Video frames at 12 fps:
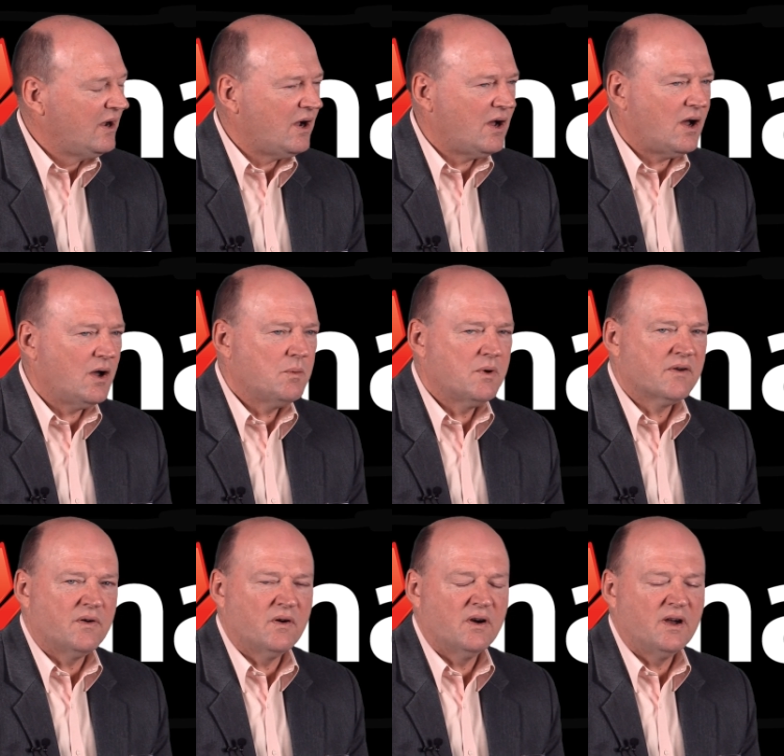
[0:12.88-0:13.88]
I work
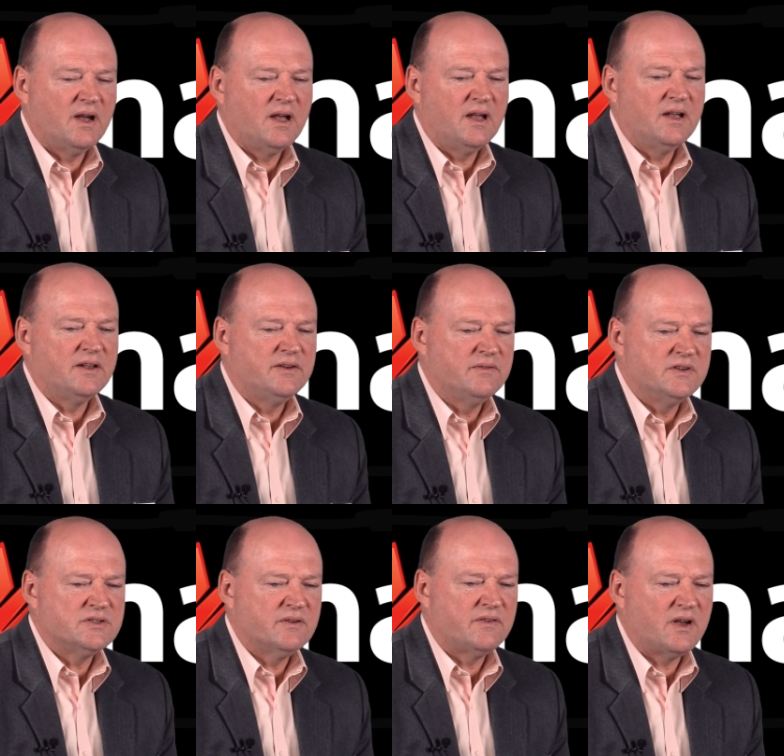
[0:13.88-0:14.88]
for a
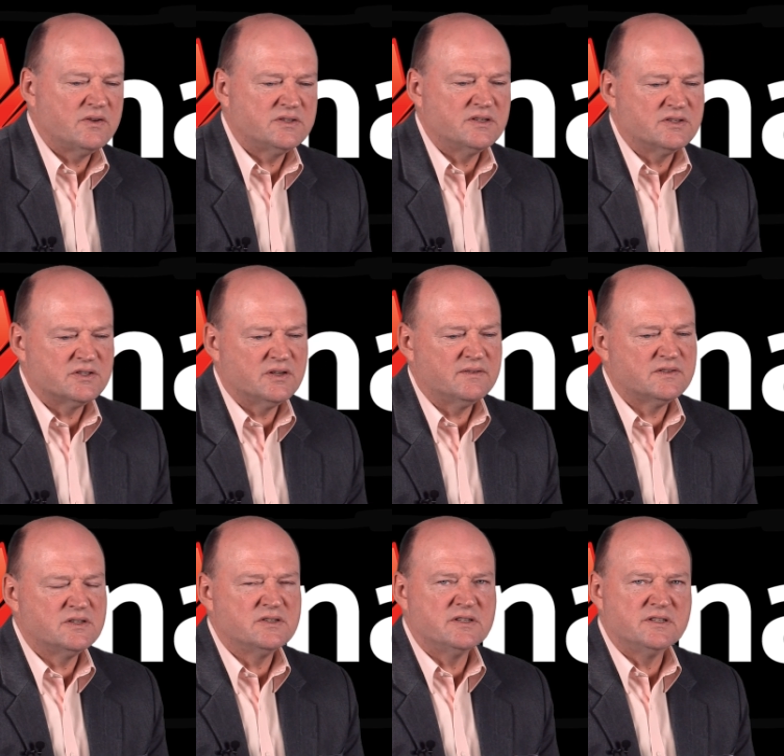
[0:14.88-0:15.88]
division of hosting
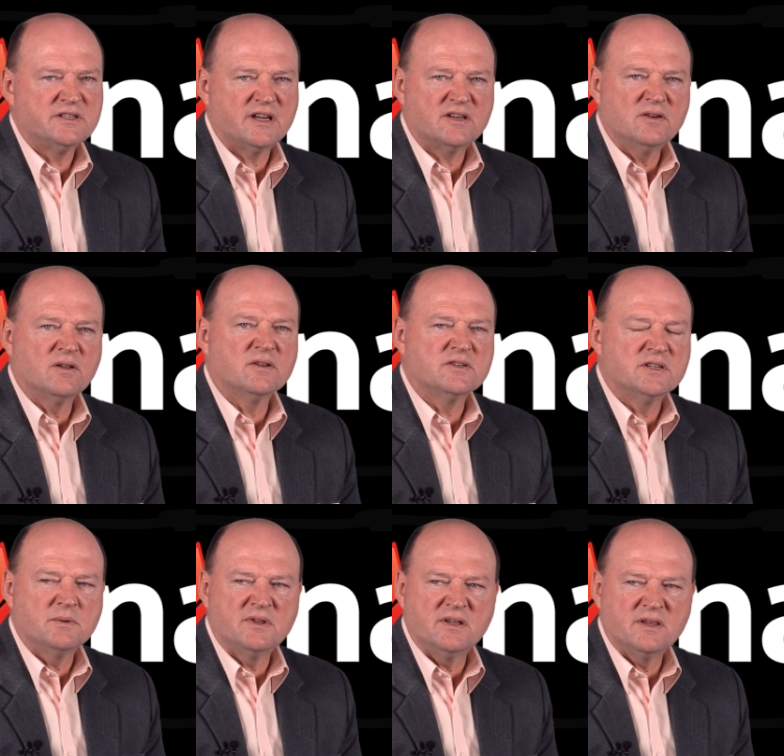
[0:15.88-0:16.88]
services in
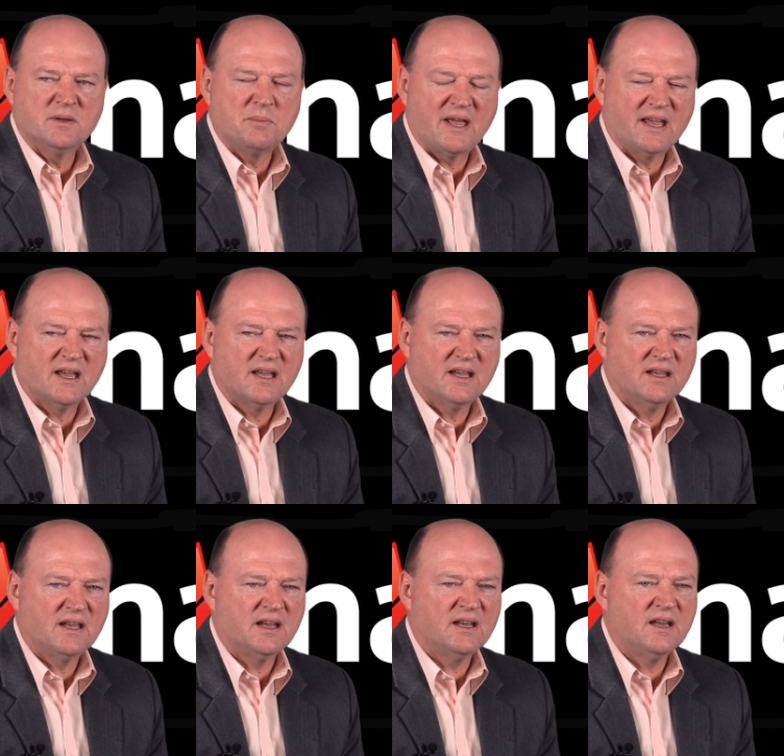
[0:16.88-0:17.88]
technology within the bank,
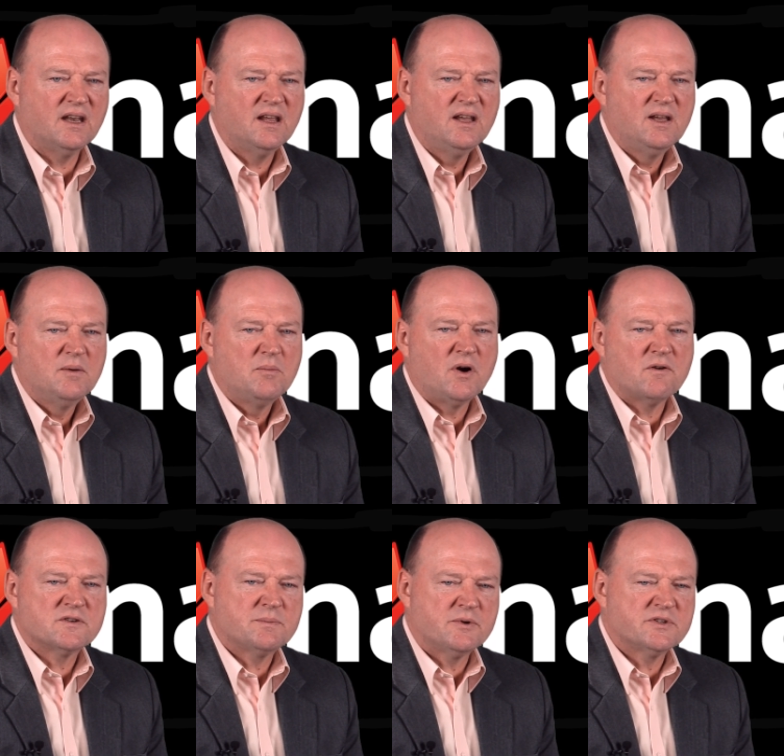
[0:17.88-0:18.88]
and my
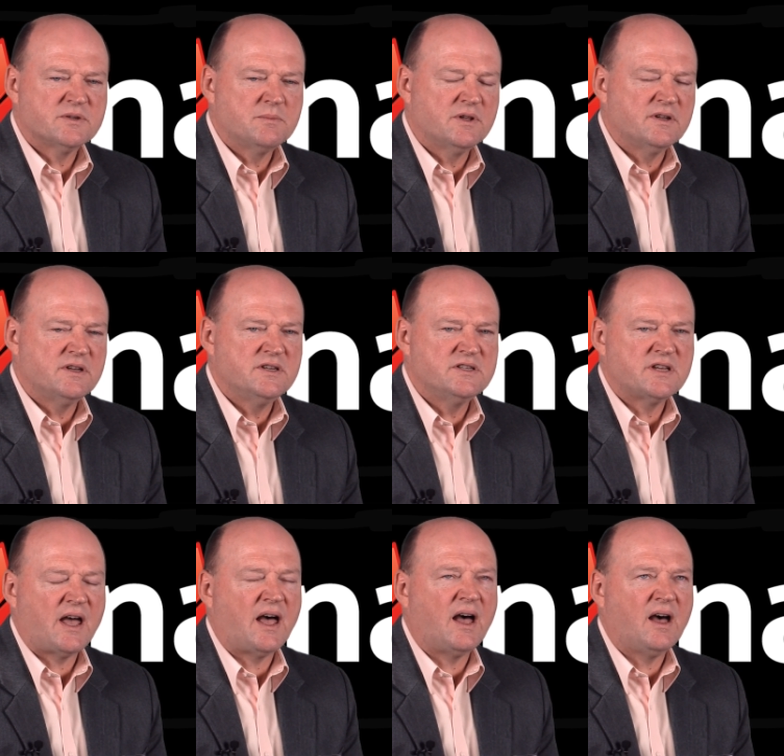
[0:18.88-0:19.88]
responsibilities
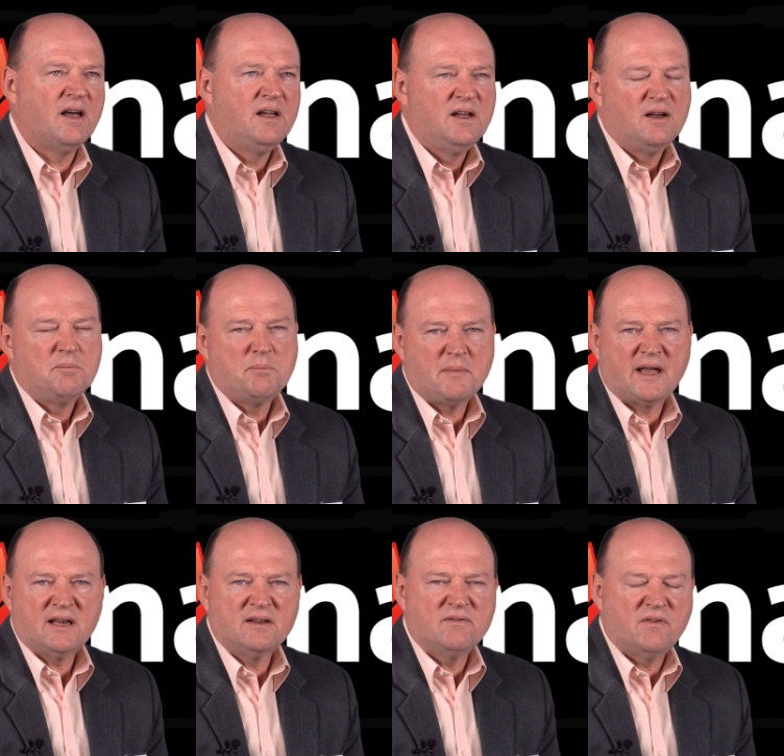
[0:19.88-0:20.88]
are
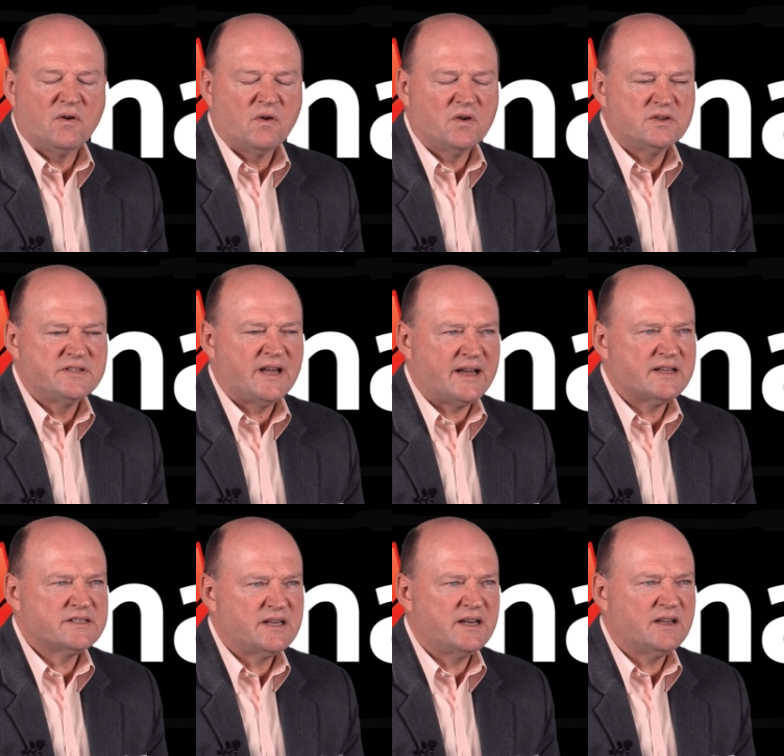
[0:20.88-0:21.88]
mainly for data
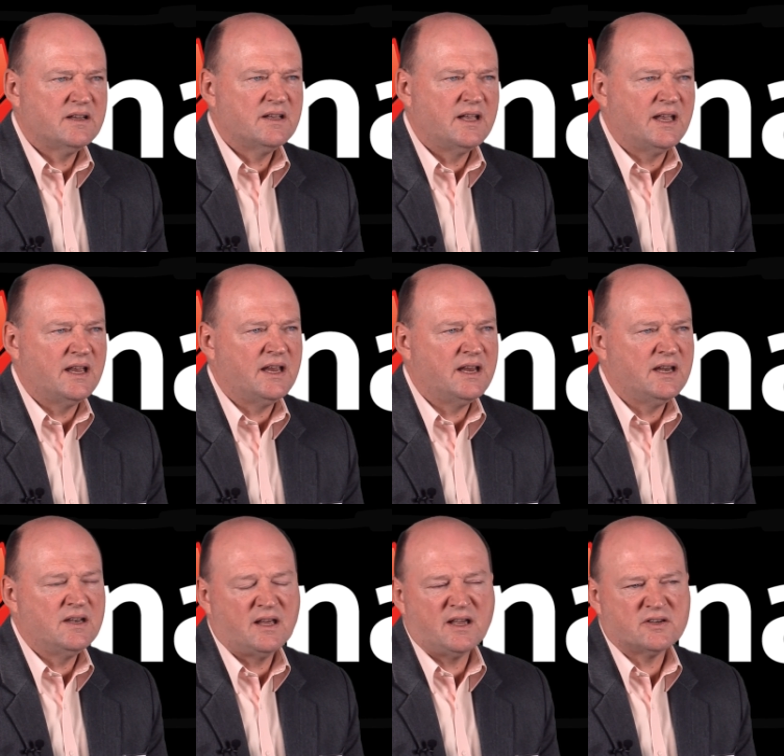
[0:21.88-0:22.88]
centre
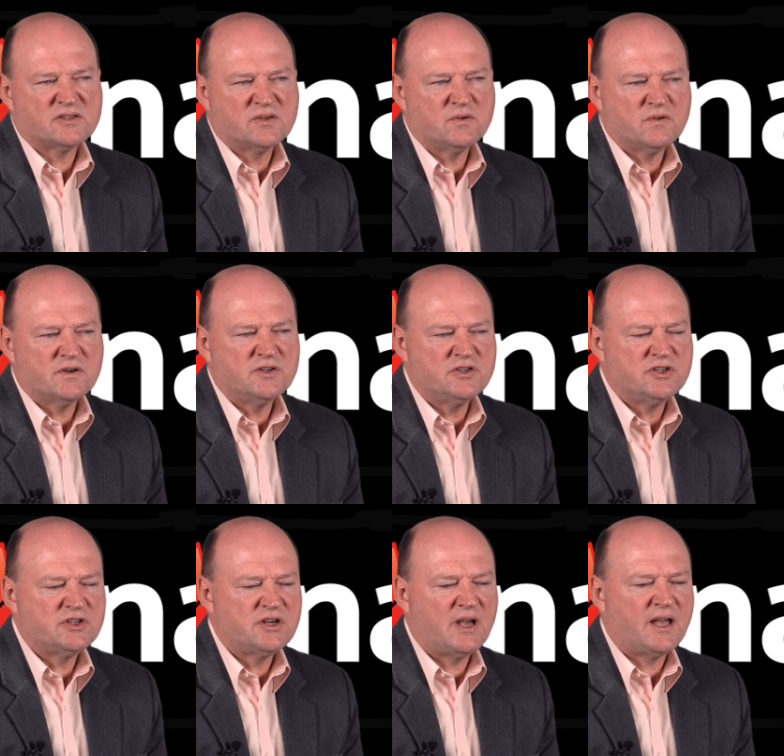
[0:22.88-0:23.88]
and our
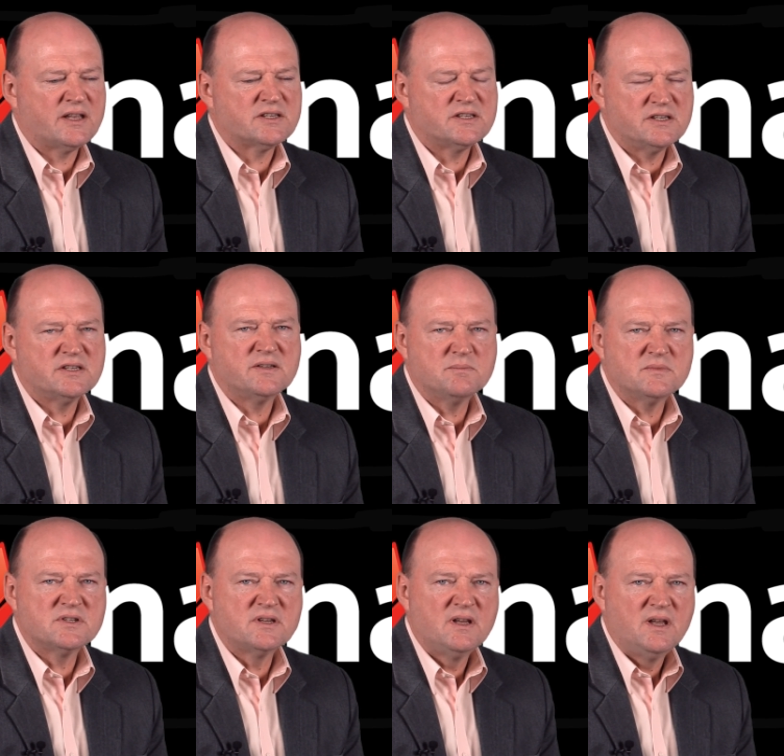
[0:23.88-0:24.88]
storage
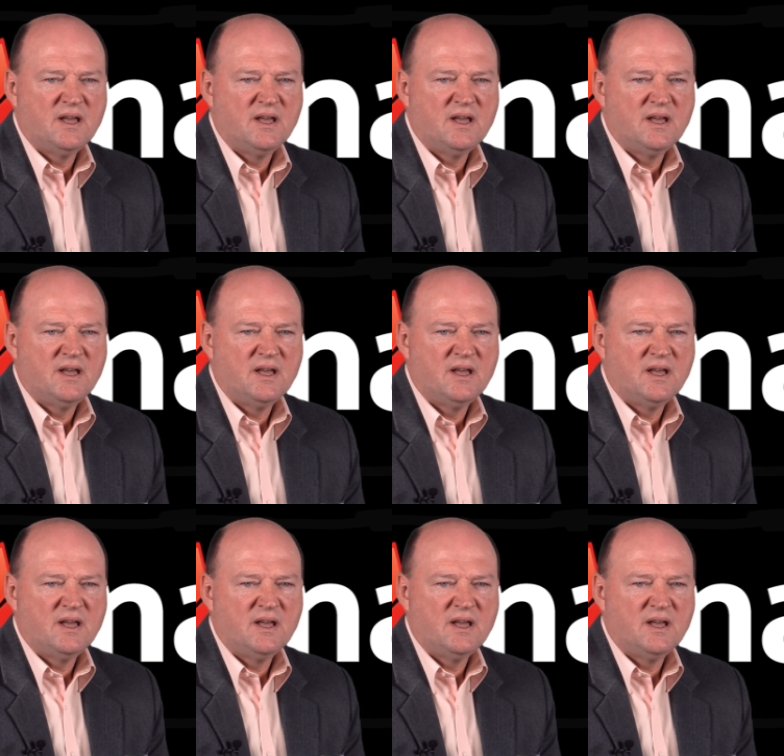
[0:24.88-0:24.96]
systems